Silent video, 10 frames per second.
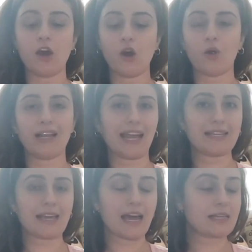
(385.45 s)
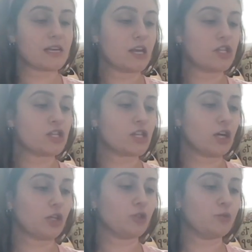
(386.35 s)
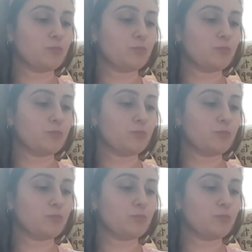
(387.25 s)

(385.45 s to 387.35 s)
or latex. So